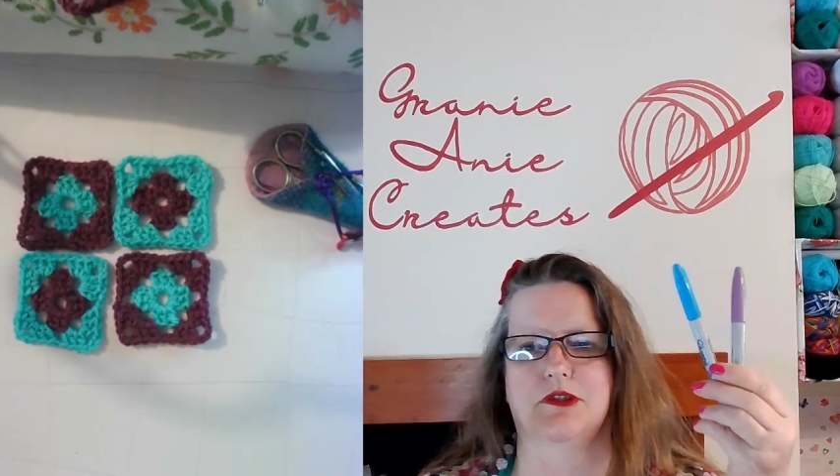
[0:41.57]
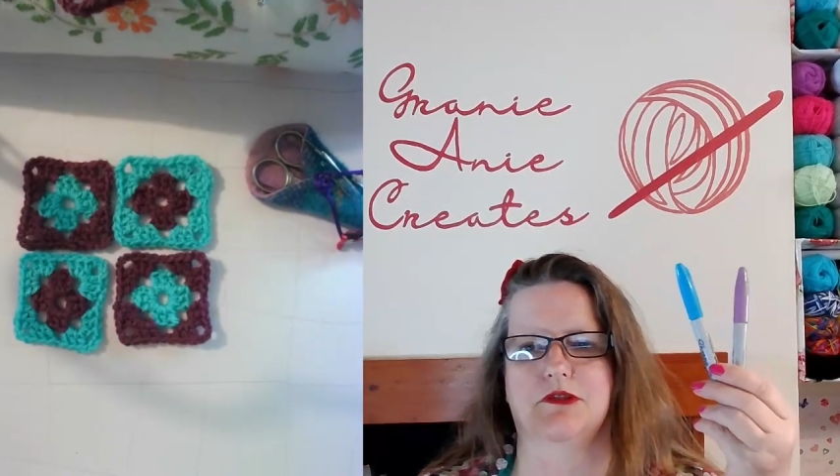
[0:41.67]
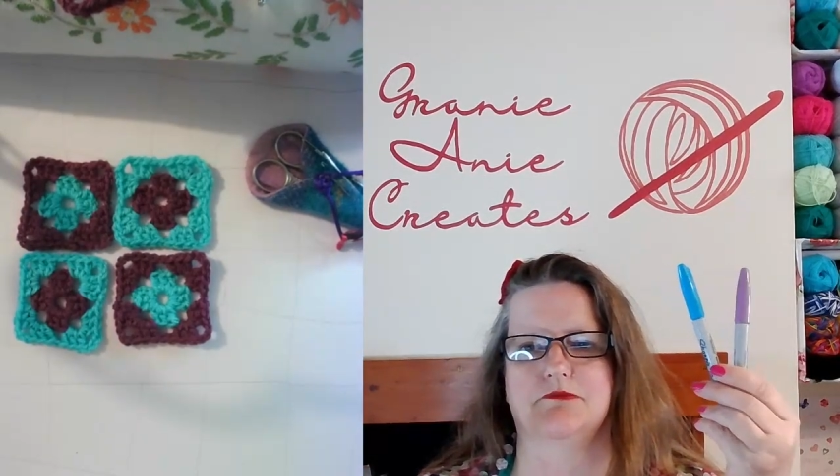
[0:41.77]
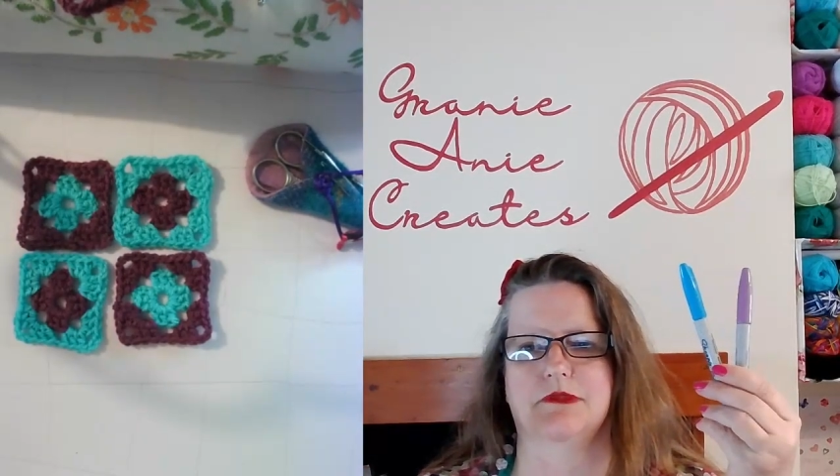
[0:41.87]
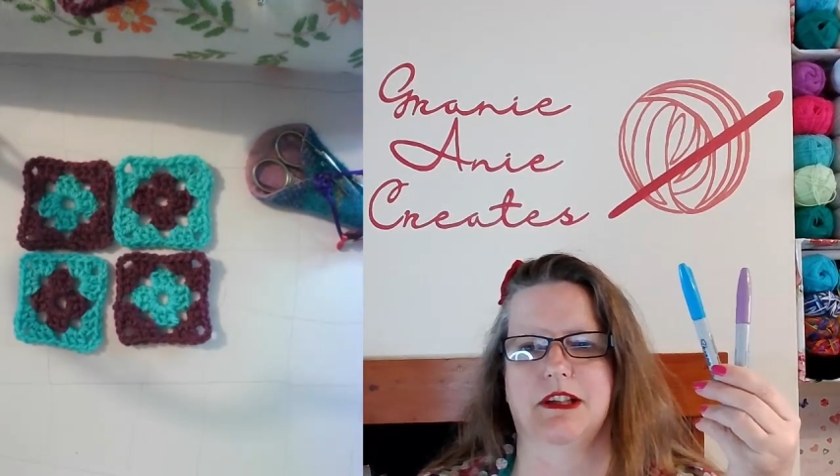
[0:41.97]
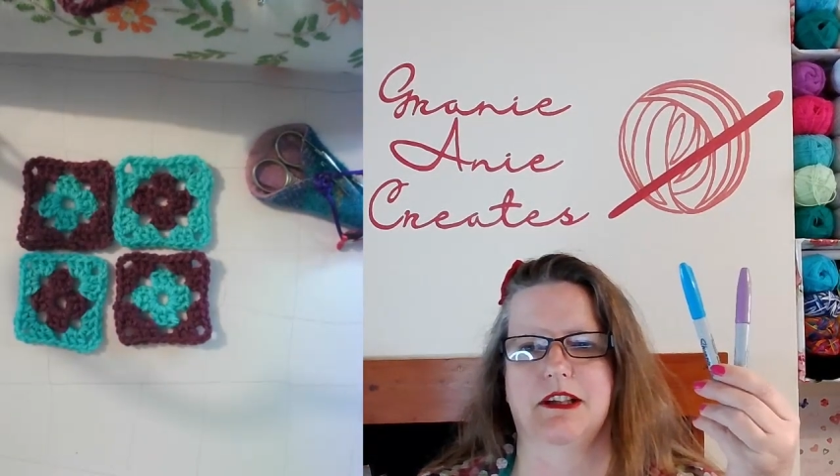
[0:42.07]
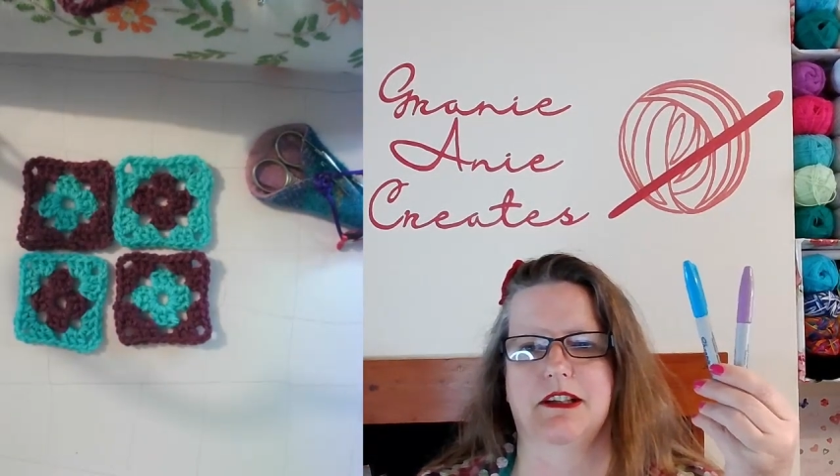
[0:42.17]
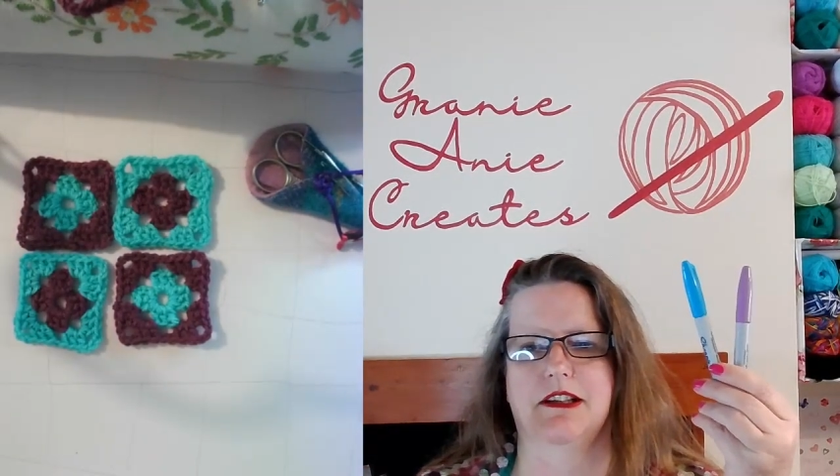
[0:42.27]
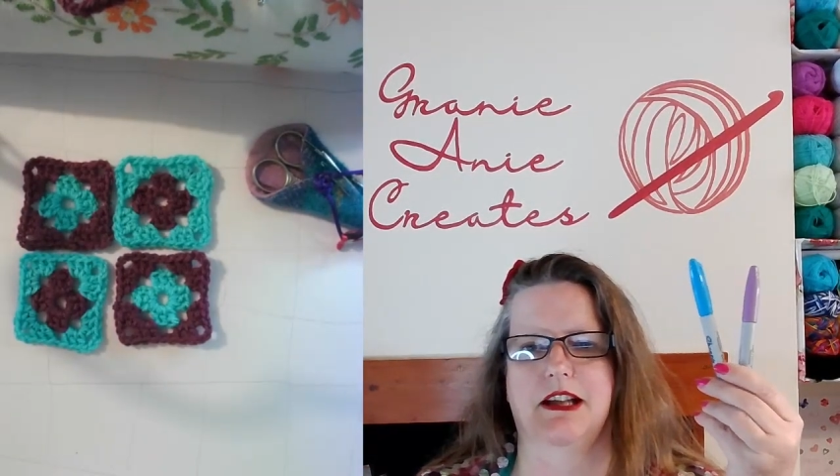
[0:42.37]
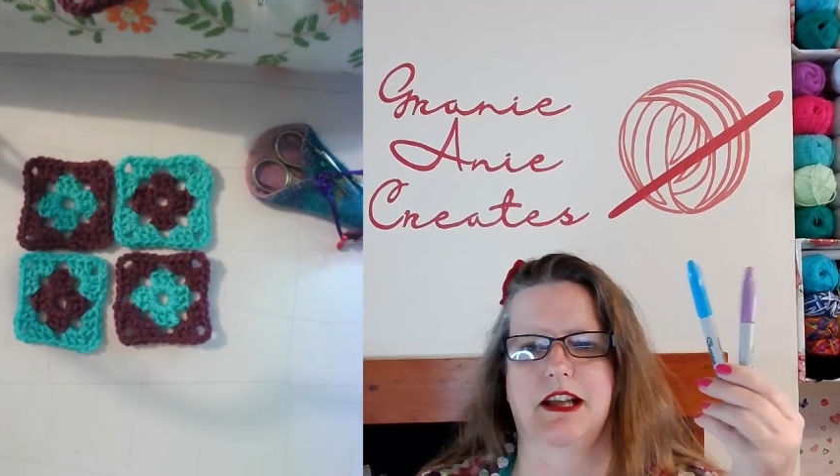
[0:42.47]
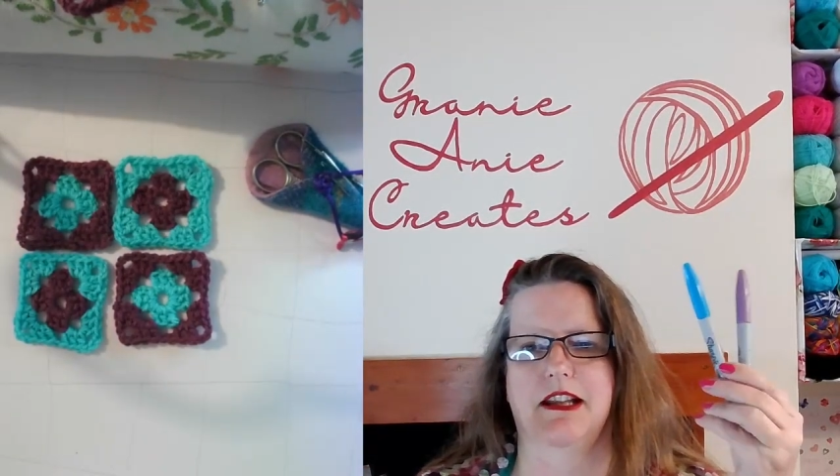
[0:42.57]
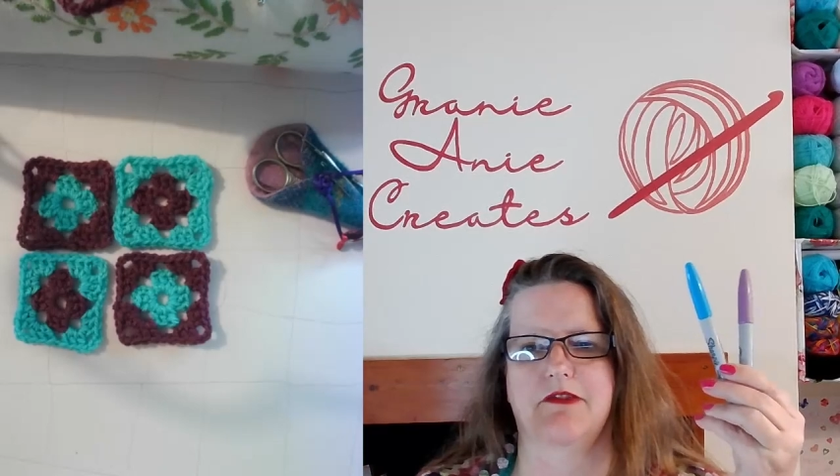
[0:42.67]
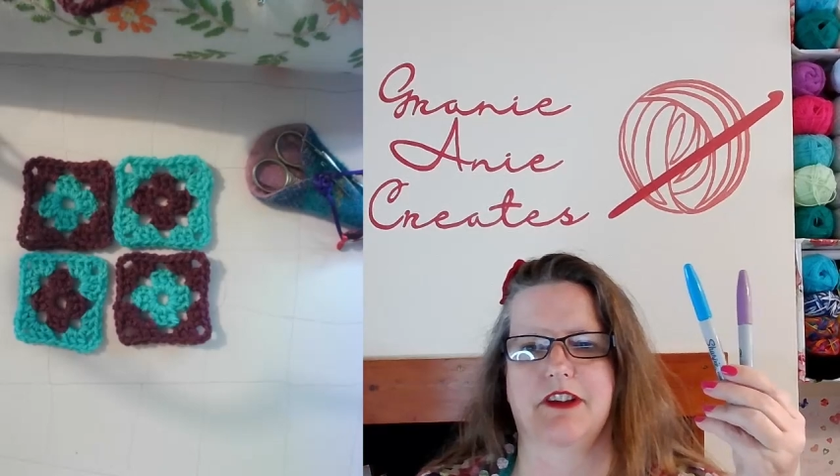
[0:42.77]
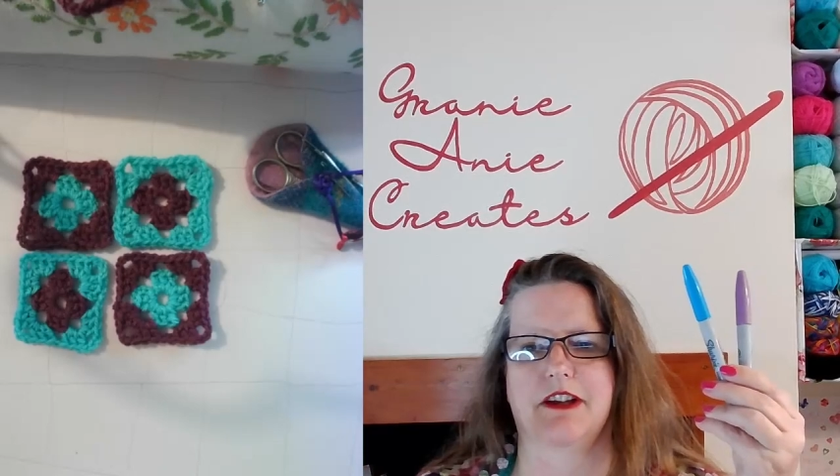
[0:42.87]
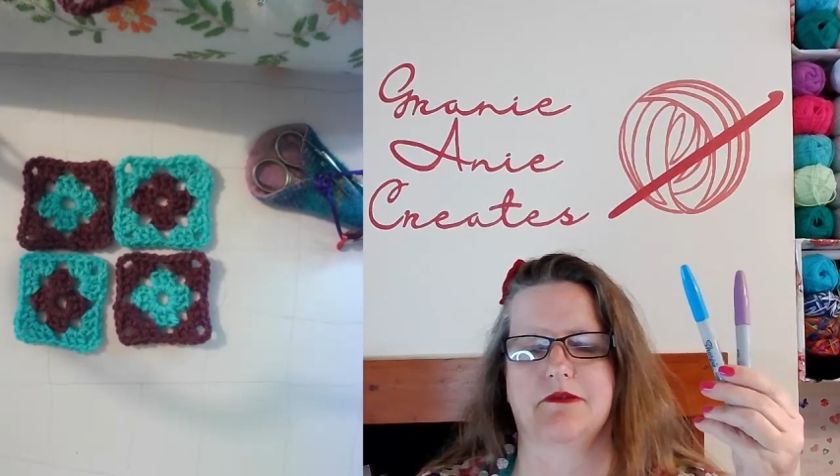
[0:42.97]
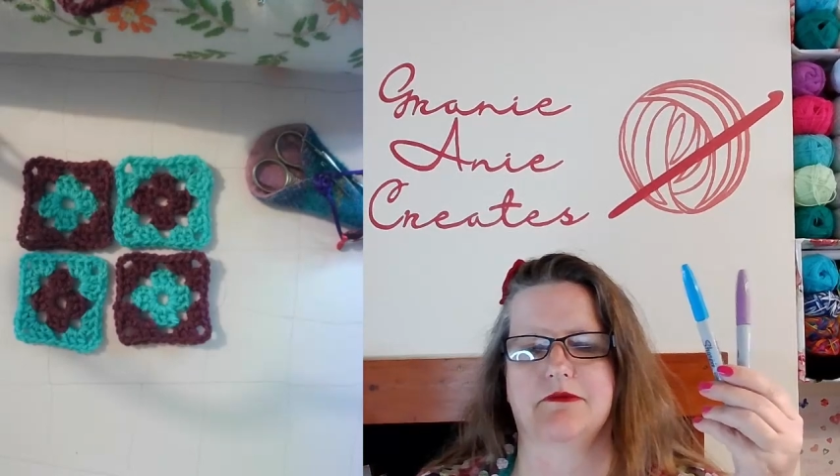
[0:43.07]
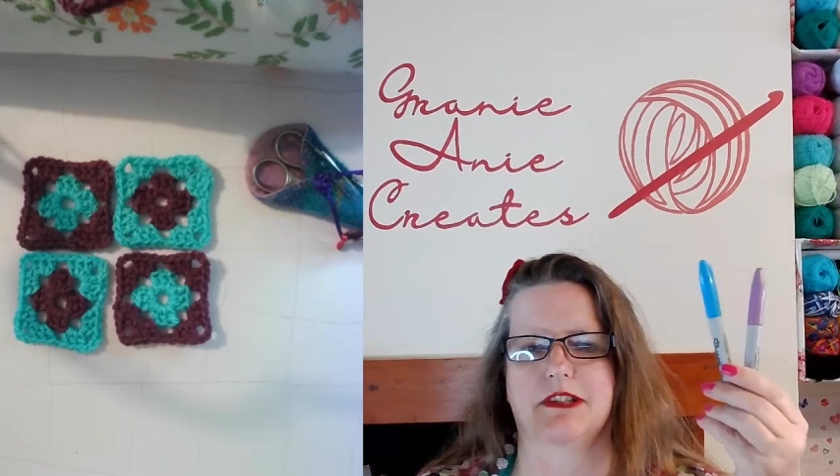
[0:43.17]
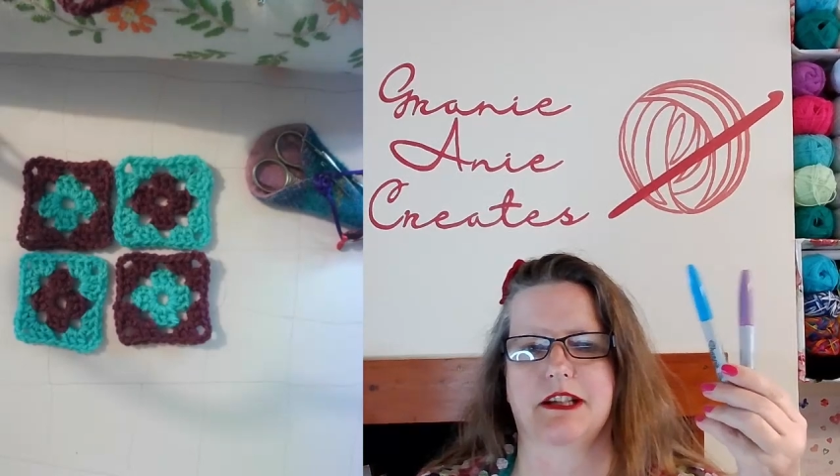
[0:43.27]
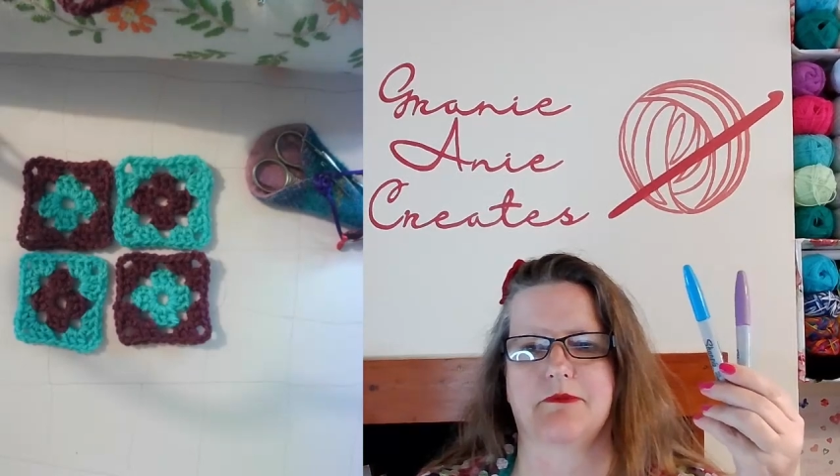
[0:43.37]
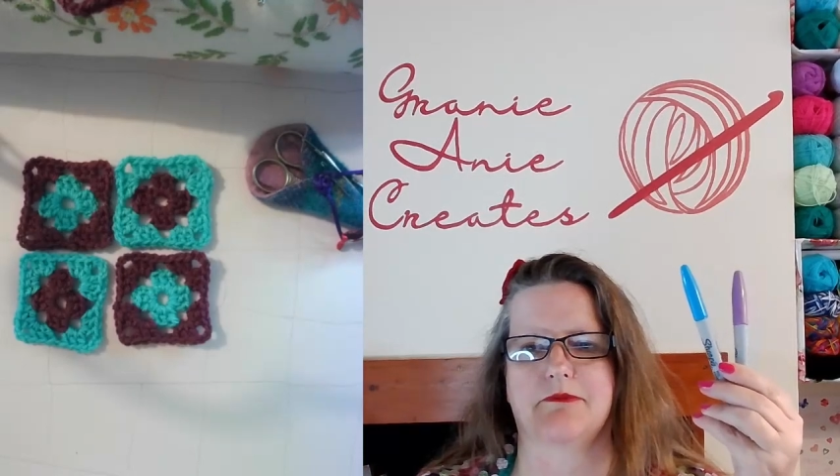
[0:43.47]
or any felt
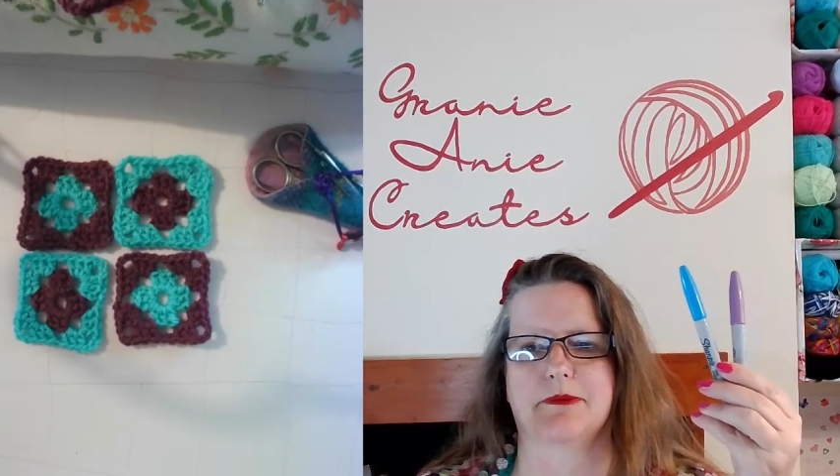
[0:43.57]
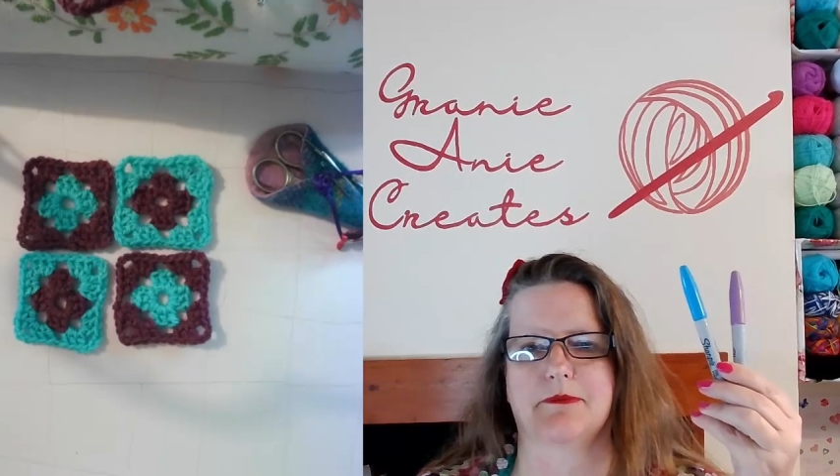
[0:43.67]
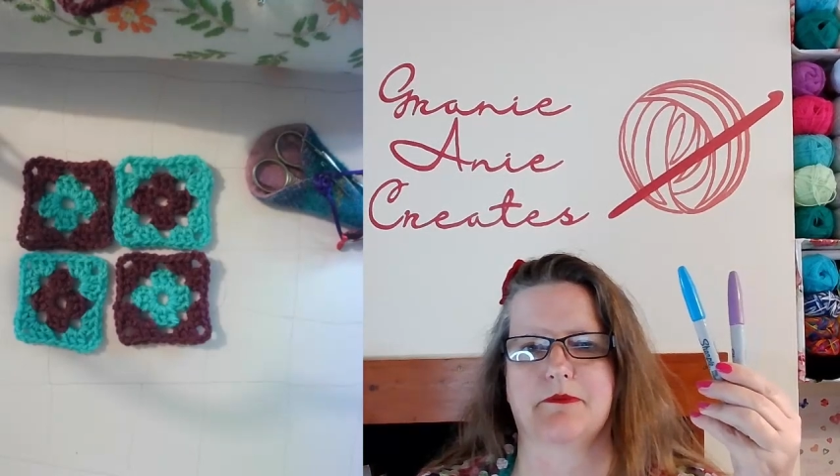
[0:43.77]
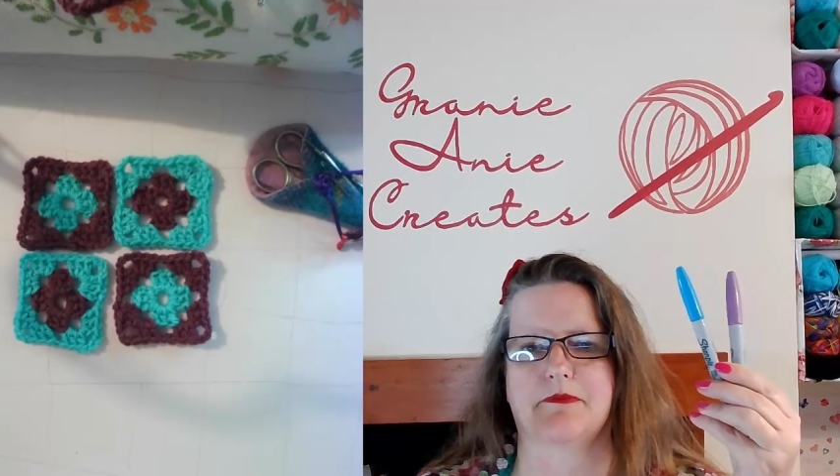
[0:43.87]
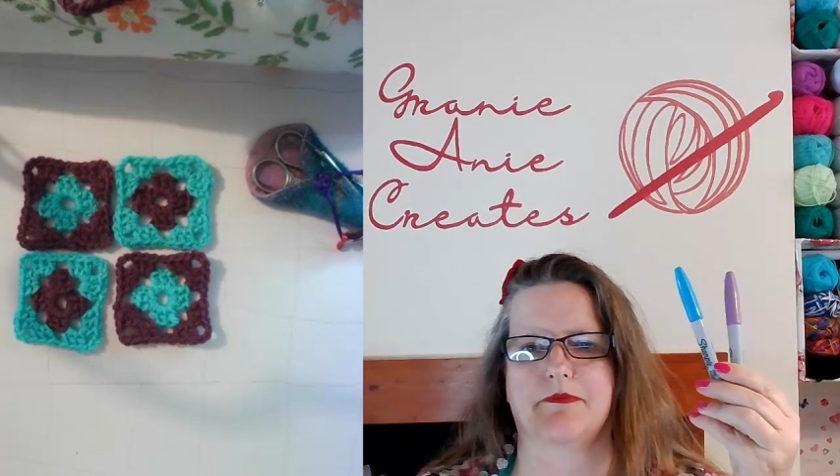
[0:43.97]
tip